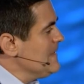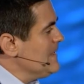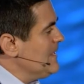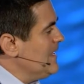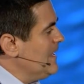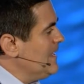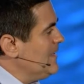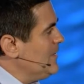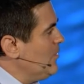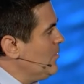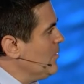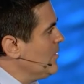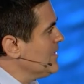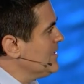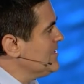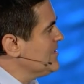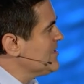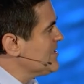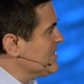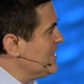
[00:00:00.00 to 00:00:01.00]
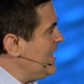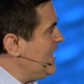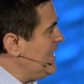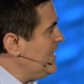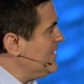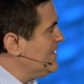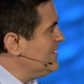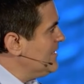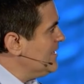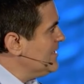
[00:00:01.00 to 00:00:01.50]
uh, or
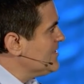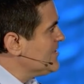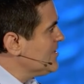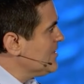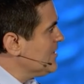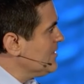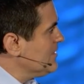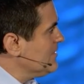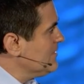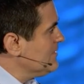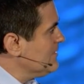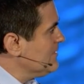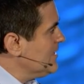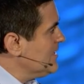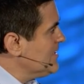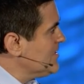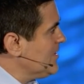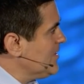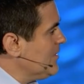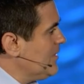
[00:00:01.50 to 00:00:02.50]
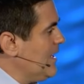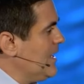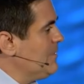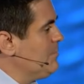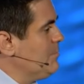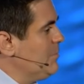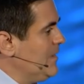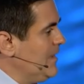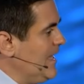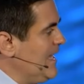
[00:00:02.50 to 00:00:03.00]
instead, is there is there a
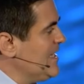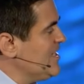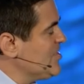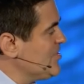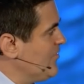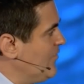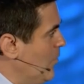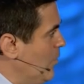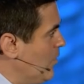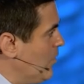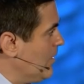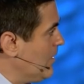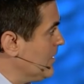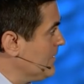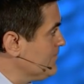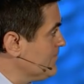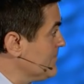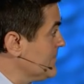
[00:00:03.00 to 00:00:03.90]
place for